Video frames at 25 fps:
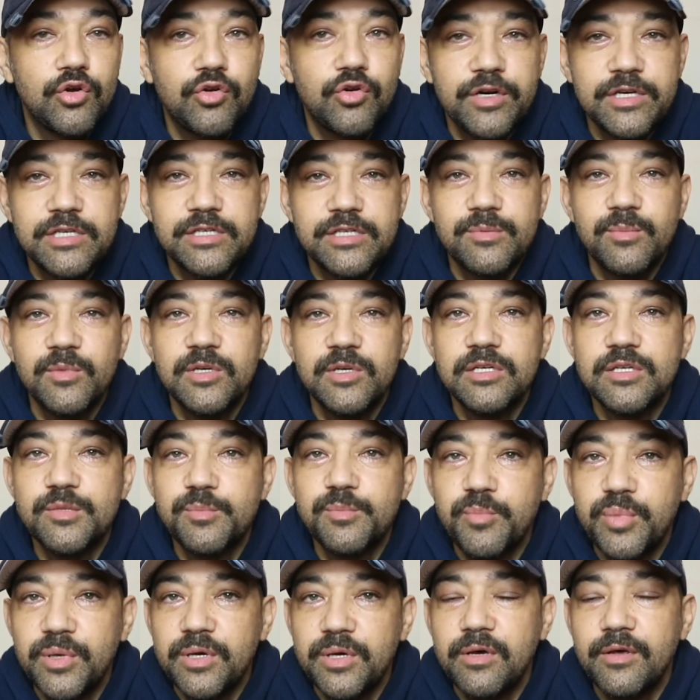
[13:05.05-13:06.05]
Christmas,
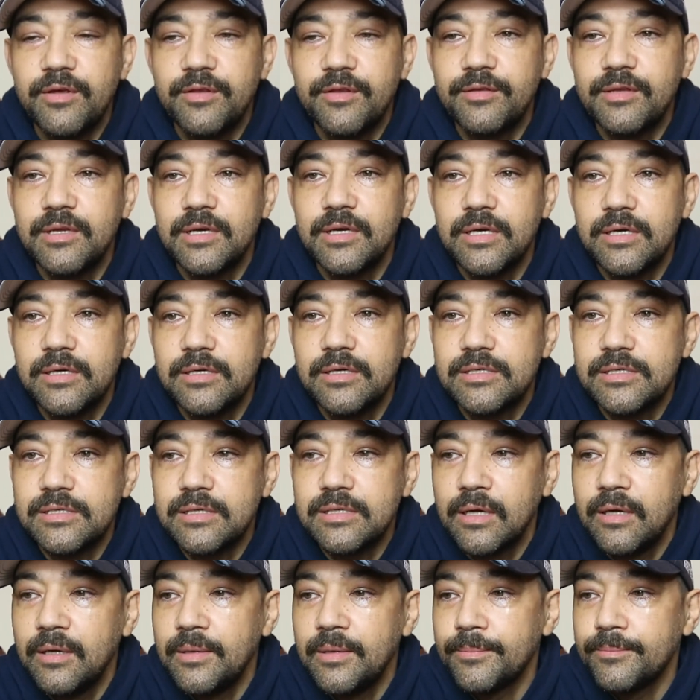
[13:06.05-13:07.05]
birthdays,
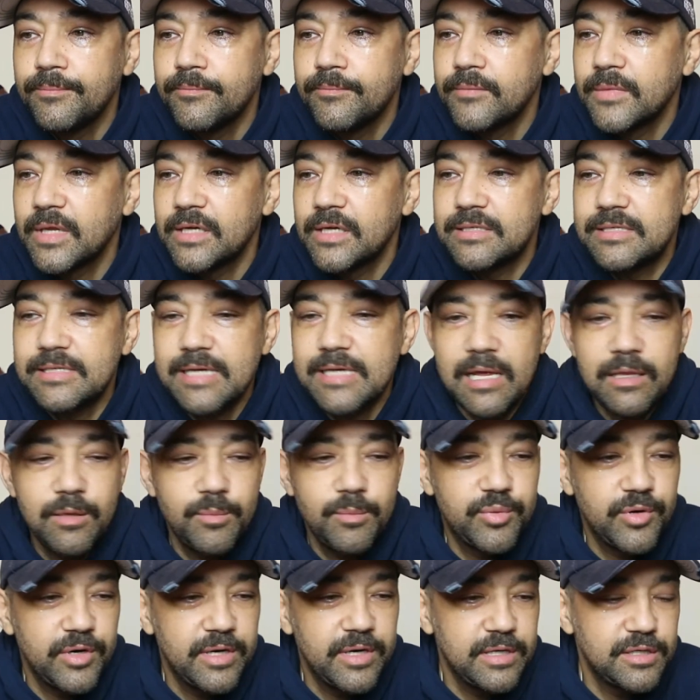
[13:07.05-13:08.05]

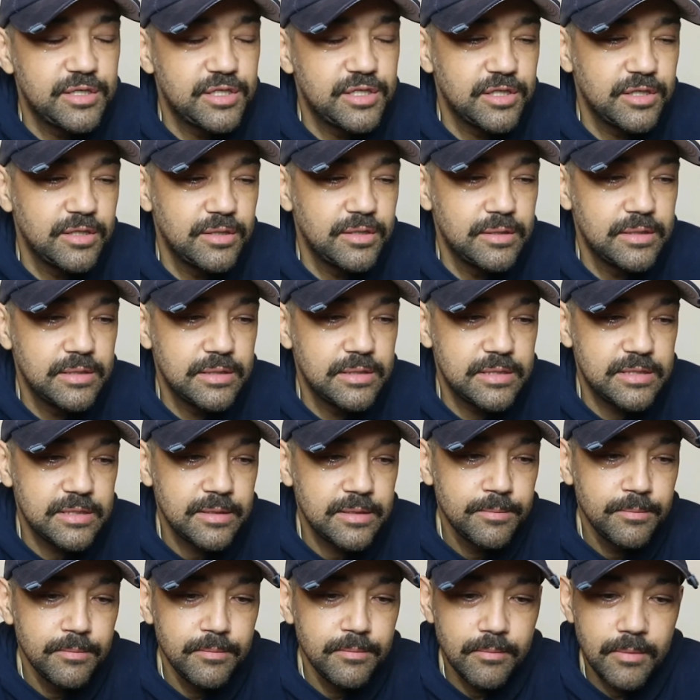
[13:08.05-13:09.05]
celebrations,
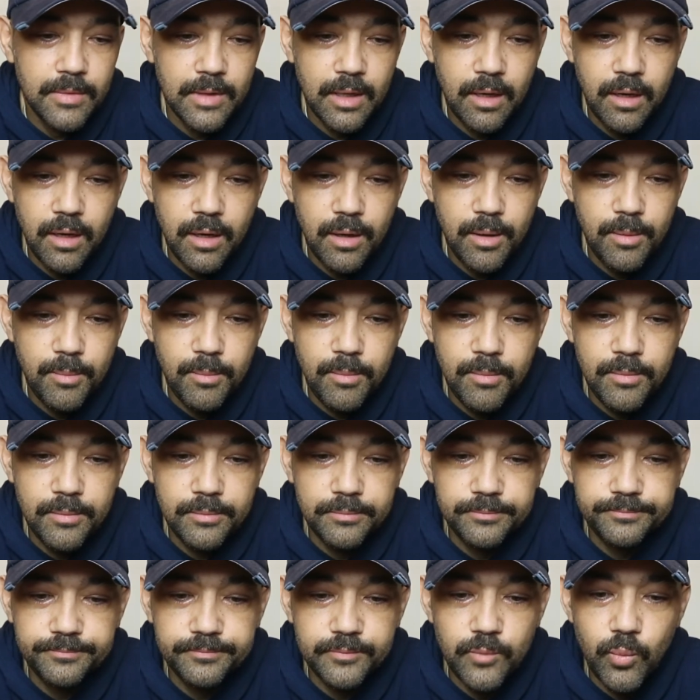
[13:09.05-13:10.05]

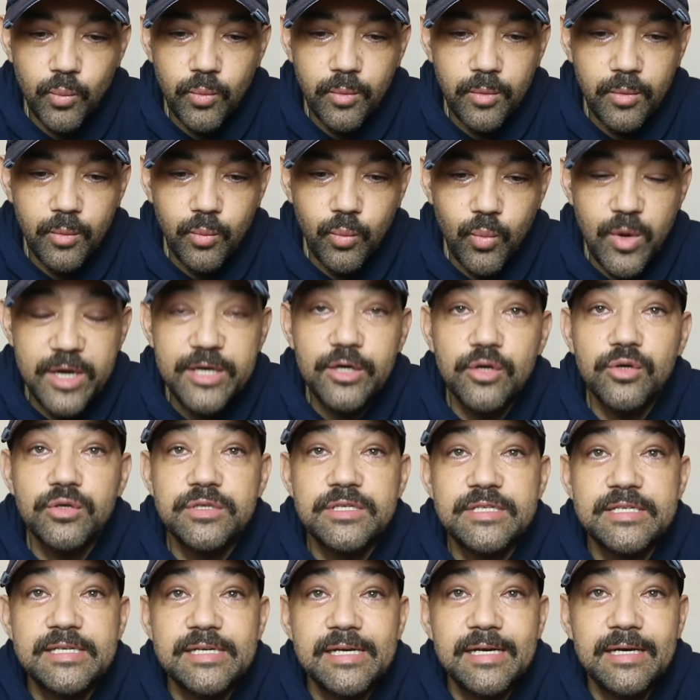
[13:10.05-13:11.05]
um, when you're
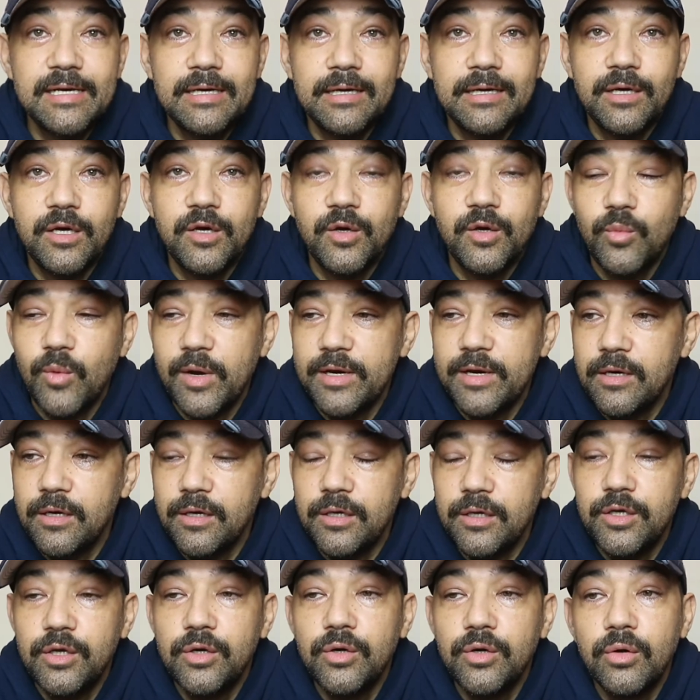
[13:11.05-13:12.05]
sick, when
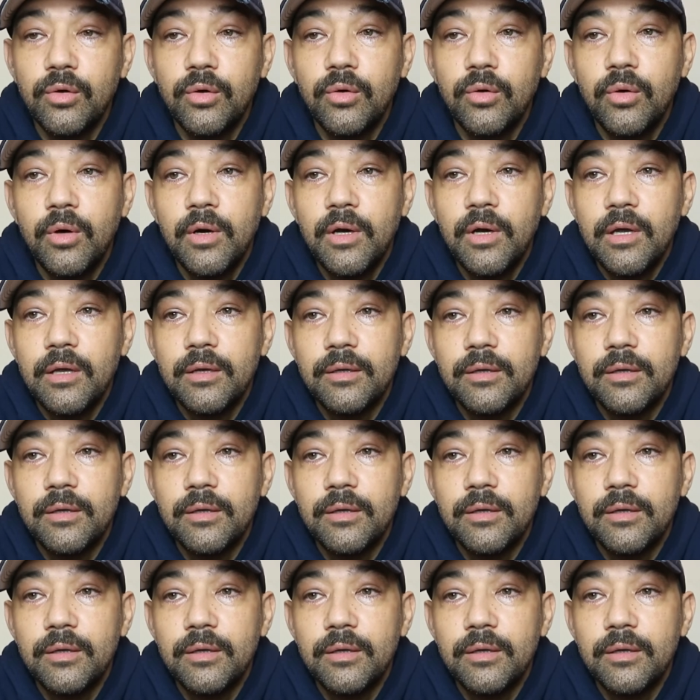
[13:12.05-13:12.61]
you, you know,